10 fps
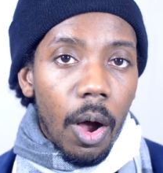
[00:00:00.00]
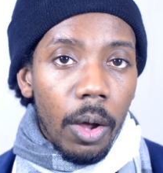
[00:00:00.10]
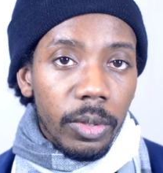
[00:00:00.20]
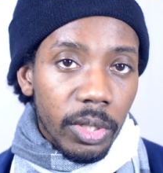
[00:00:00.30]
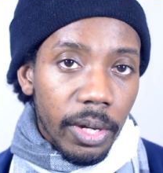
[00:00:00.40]

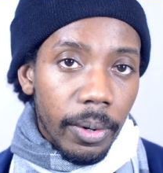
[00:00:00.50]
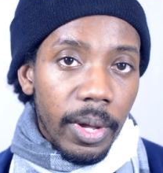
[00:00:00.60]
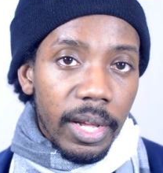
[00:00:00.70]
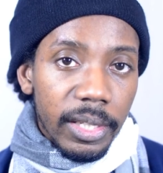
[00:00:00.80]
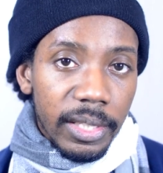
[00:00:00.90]
Also,
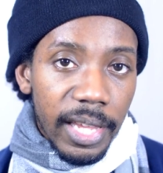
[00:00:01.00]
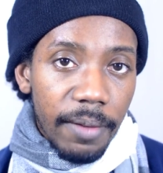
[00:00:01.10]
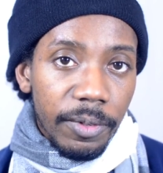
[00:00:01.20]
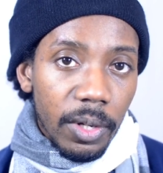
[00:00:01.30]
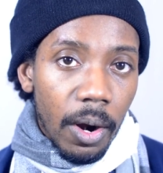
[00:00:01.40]

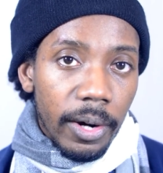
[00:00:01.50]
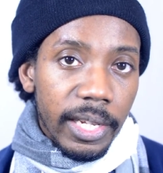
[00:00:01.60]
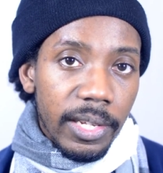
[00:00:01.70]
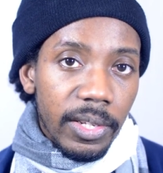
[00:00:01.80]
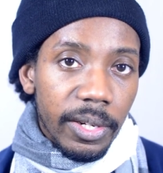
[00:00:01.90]
TIFFs are
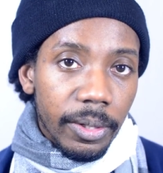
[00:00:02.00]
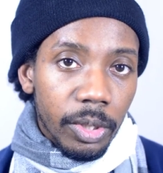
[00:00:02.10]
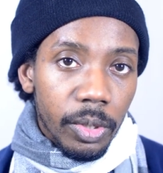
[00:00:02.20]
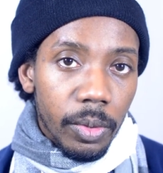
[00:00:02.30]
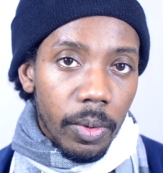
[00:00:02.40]
easier
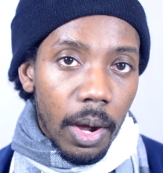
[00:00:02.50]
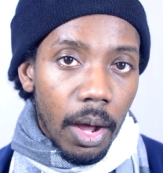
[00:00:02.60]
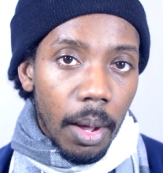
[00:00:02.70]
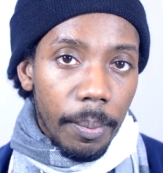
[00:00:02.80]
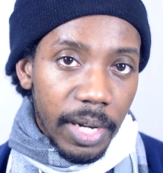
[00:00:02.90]
to
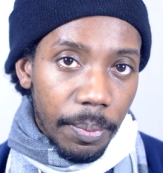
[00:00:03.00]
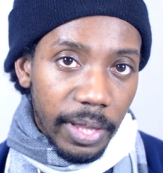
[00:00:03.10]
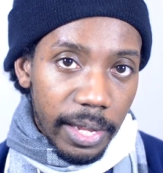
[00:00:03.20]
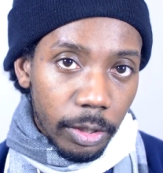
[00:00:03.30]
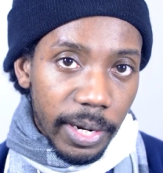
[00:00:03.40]
um,
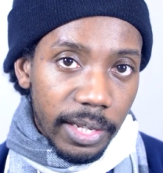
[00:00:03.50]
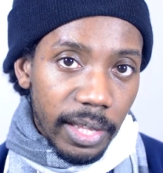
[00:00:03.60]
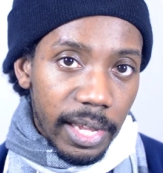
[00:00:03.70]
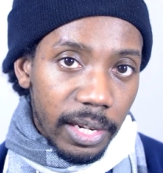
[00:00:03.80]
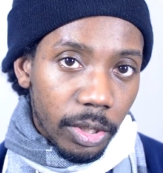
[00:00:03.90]
manipulate and
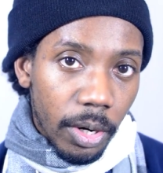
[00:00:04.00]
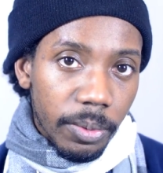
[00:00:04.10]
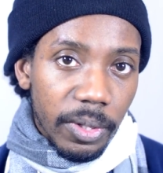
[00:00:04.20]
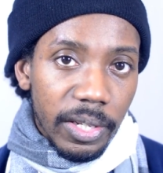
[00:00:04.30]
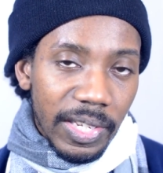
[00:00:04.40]
translate in
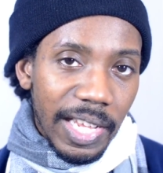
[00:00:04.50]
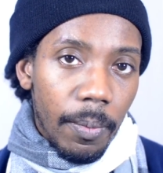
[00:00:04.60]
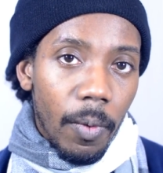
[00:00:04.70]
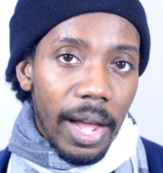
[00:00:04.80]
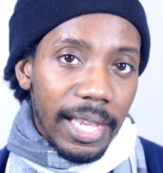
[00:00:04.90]
terms of the
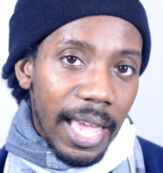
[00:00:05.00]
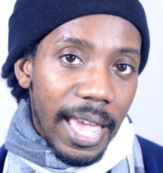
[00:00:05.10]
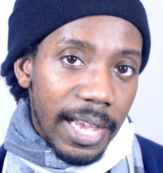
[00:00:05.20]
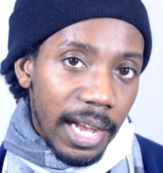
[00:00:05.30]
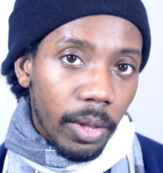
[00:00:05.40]

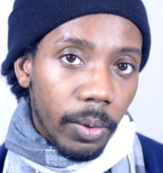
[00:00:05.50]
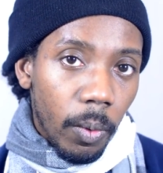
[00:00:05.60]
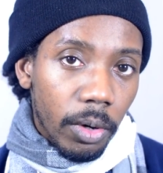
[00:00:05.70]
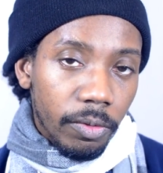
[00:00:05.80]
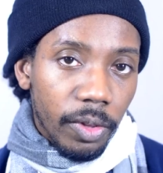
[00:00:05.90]
CMYK color
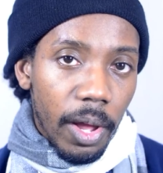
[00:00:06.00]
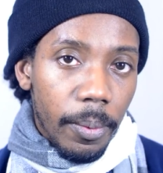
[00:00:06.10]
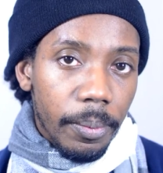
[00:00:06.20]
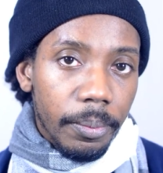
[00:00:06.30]
workflow.